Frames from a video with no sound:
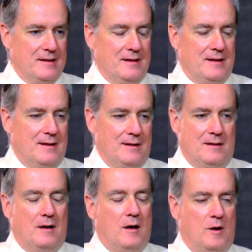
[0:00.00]

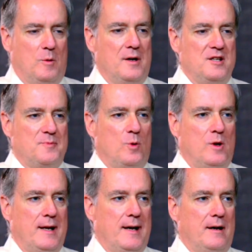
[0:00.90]
uh, always
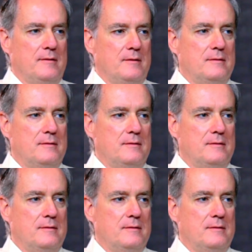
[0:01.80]
point out